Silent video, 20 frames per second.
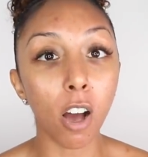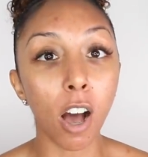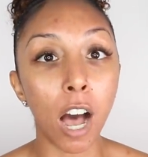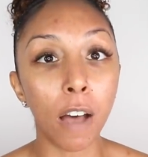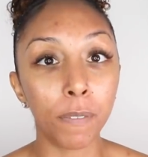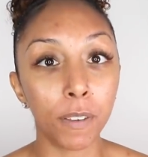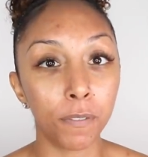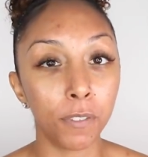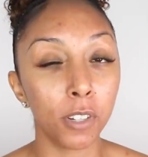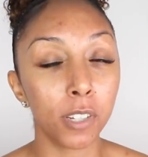
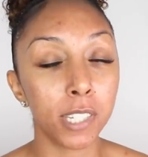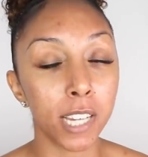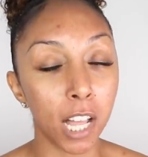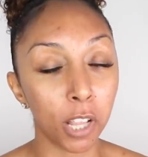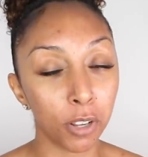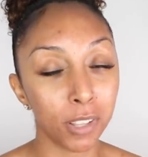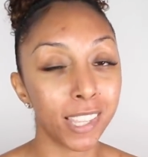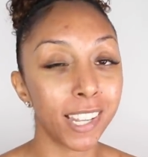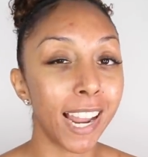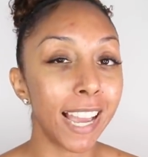off if you
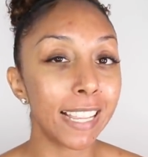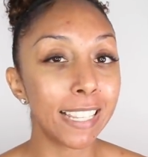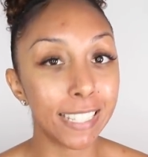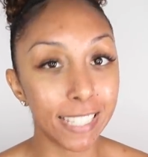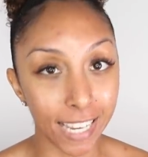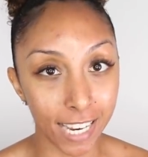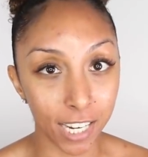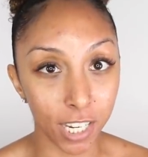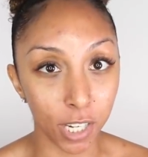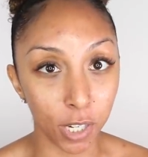tell her that I
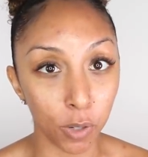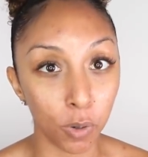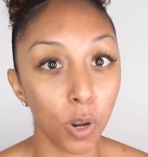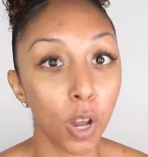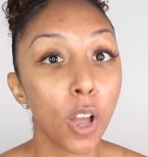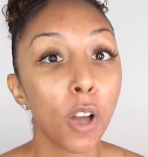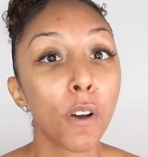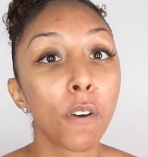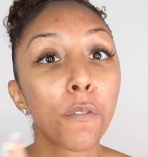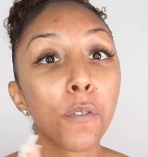sent you
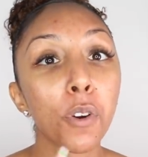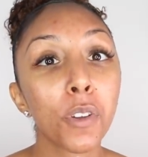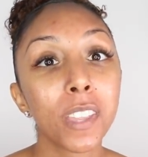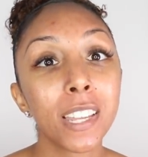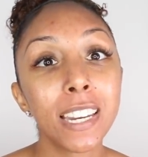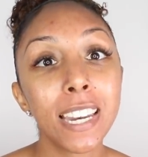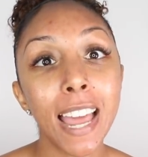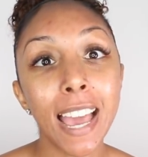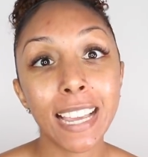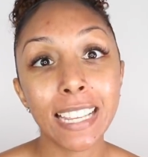for
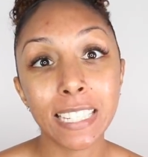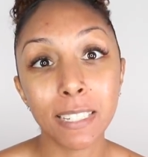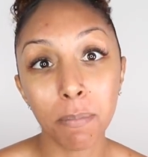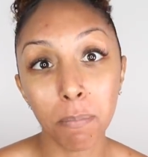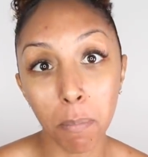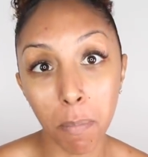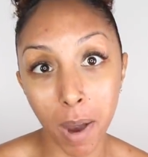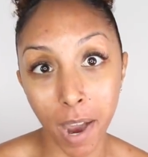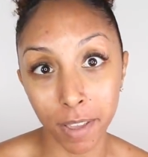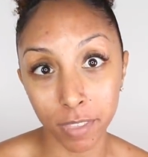the next
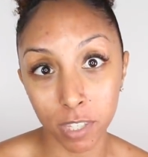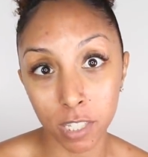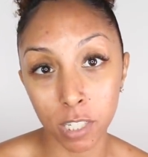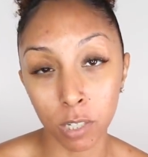month.